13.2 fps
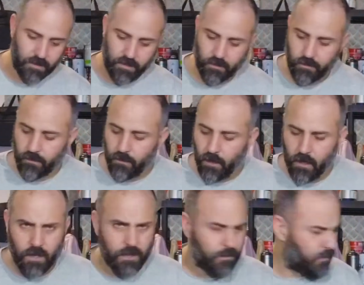material.
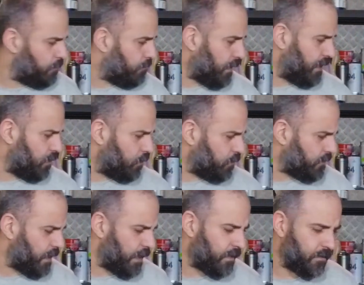You can buy those
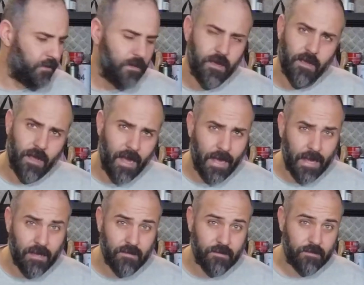at, I
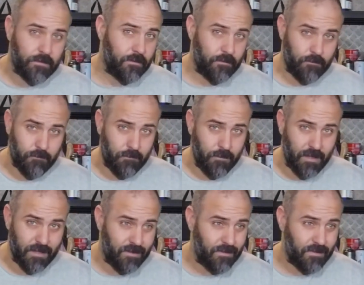guess,
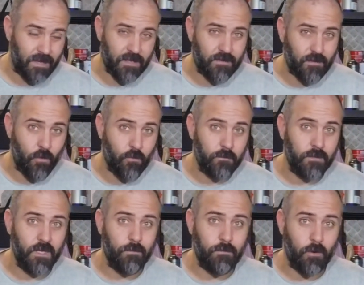in the States, Home
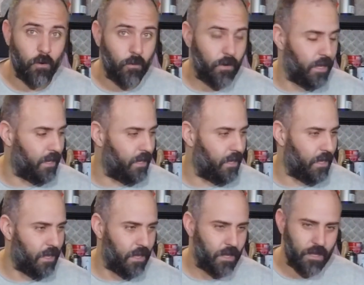Depot. In
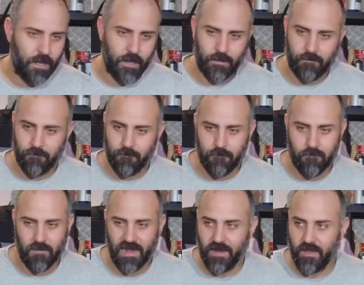uh,
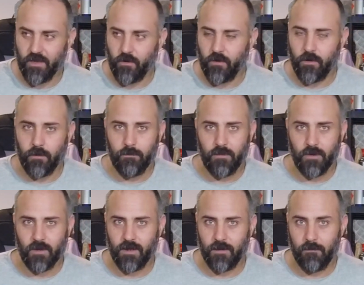in Europe,
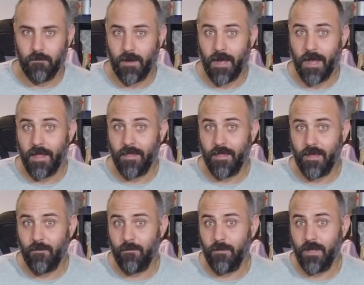you can buy
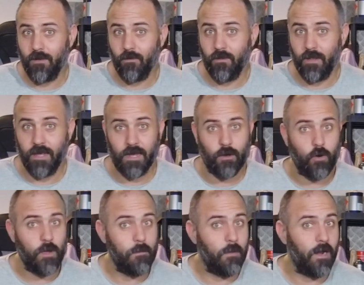them in
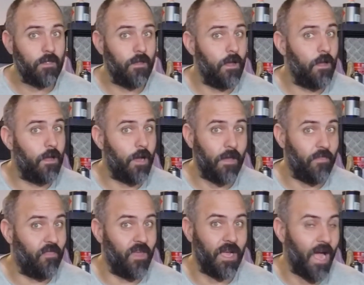Leroy Merlin, I
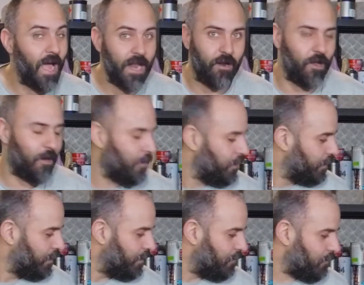think. I don't know.
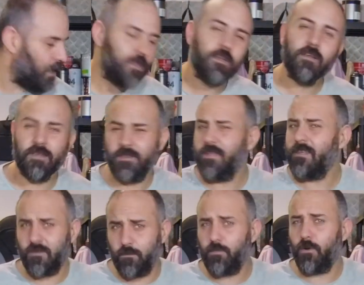Well,
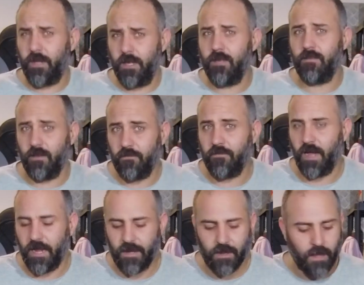it's pretty easy to
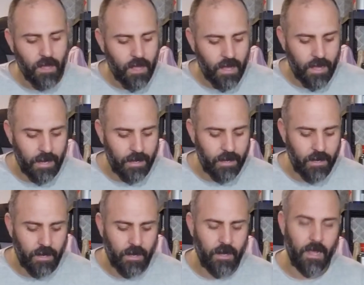find
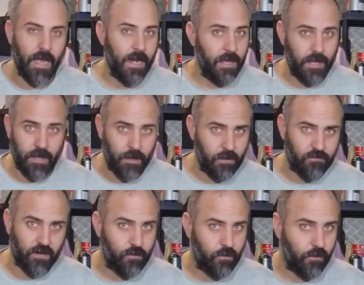in any
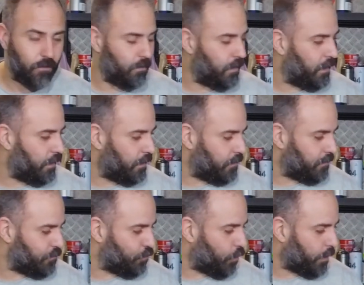general uh,
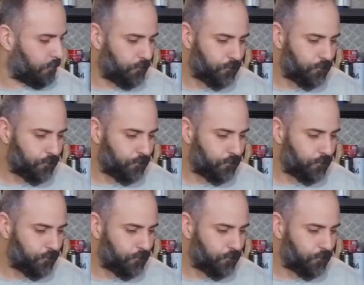store.